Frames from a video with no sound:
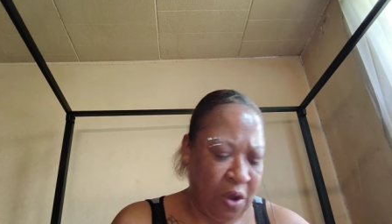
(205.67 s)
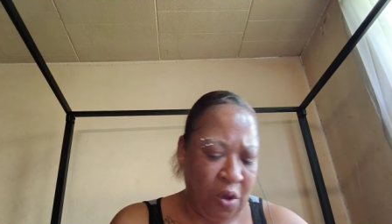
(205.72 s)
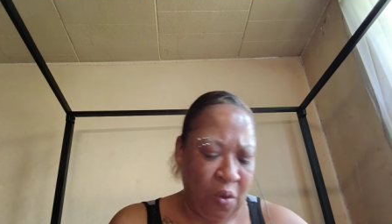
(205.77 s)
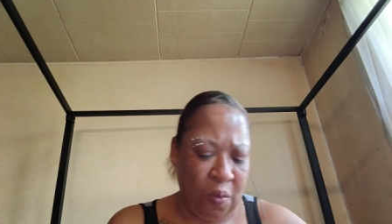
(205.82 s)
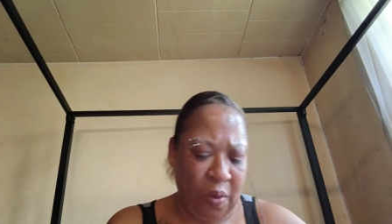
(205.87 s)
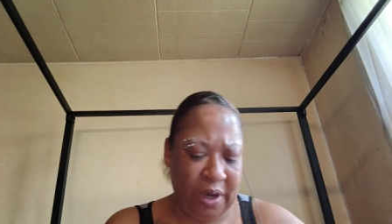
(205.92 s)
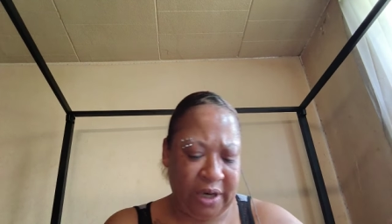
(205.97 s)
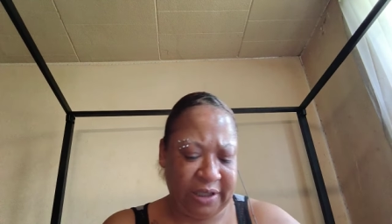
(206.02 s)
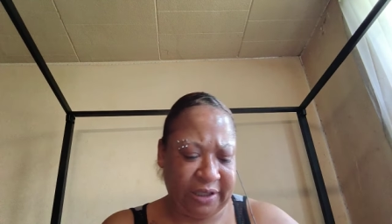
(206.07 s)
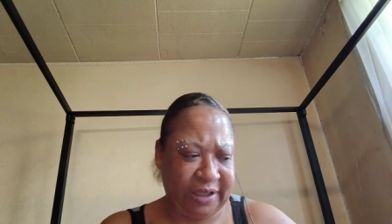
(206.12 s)

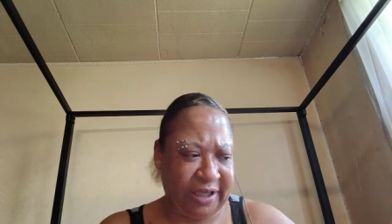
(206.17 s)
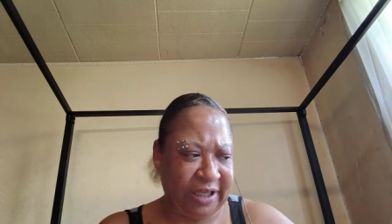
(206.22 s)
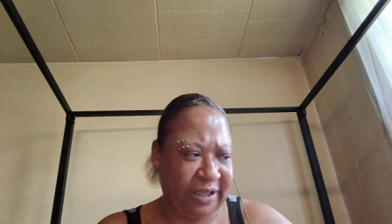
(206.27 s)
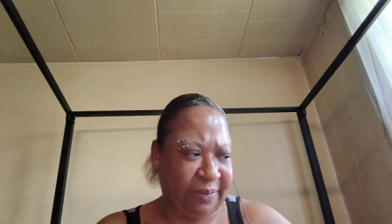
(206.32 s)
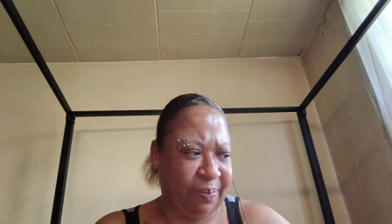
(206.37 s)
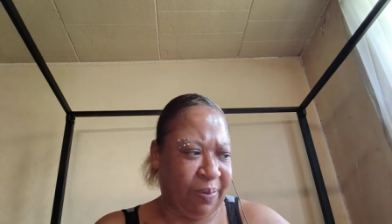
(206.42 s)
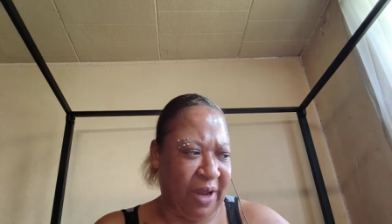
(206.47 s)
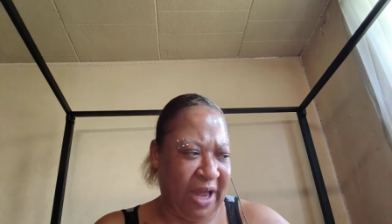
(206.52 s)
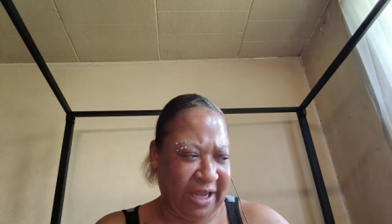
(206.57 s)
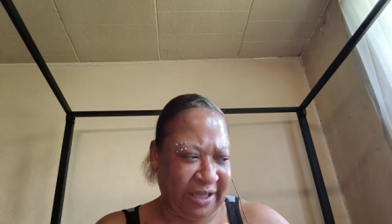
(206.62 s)
What is this
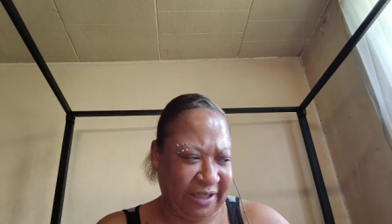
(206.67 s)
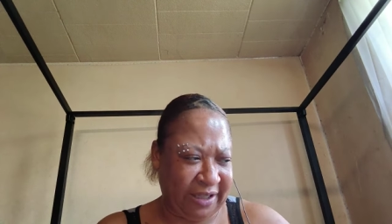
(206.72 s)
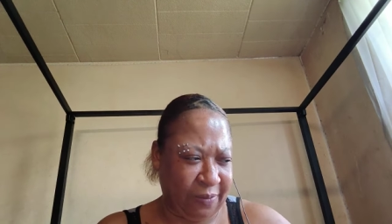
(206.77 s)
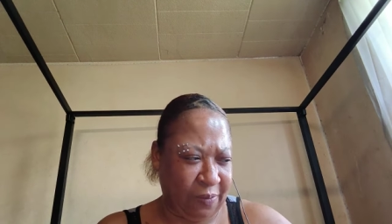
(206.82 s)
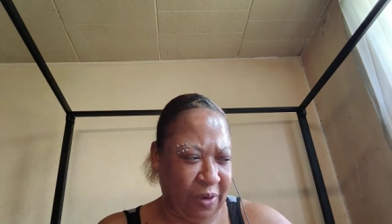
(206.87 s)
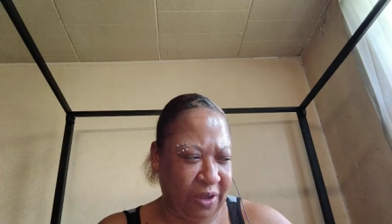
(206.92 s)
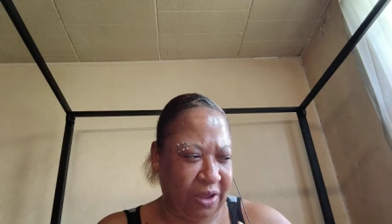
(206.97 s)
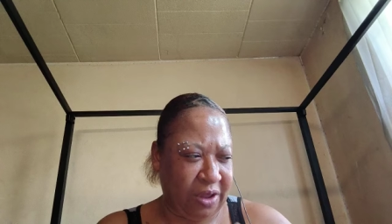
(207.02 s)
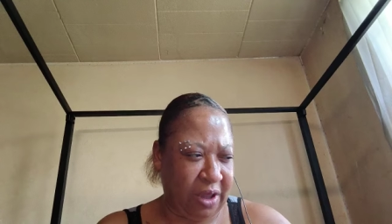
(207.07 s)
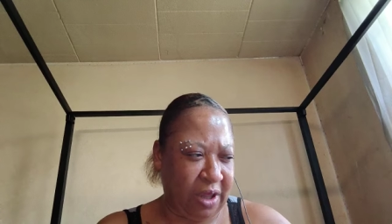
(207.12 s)
blessing
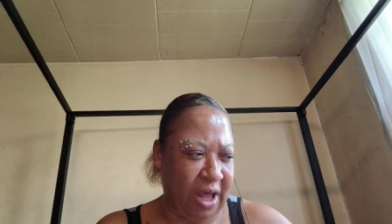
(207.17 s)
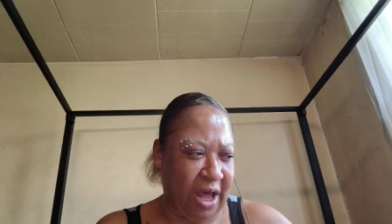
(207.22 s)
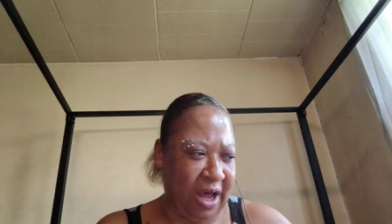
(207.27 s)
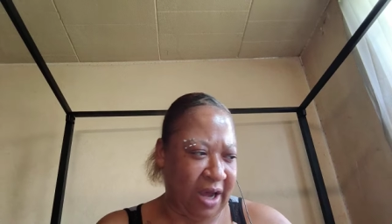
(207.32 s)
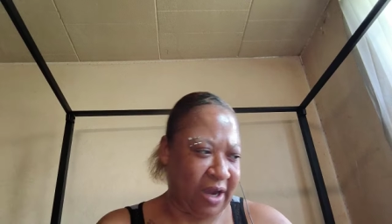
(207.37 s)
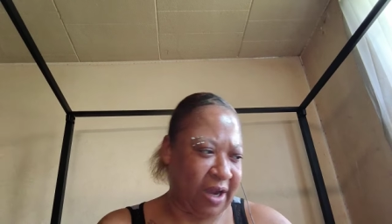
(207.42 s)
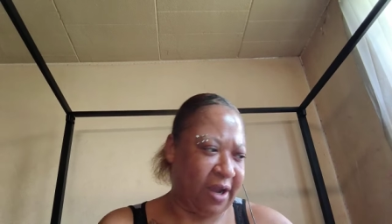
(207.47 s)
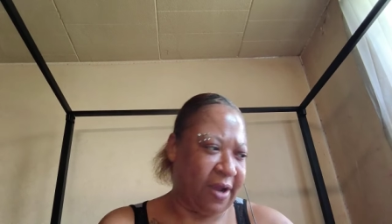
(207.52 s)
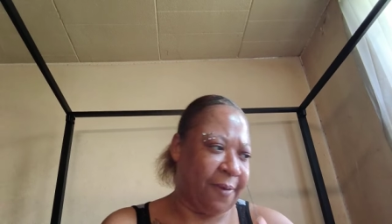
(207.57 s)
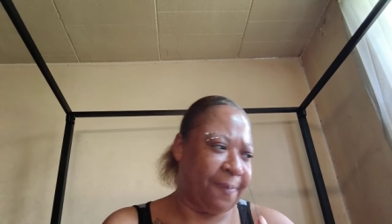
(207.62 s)
with
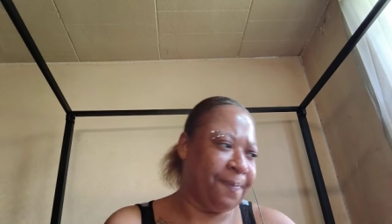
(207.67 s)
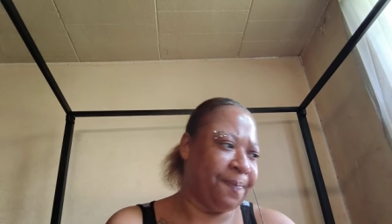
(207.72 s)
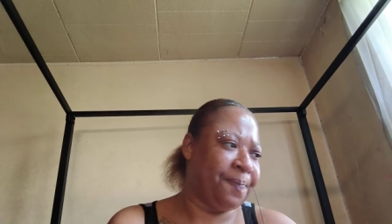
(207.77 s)
luck,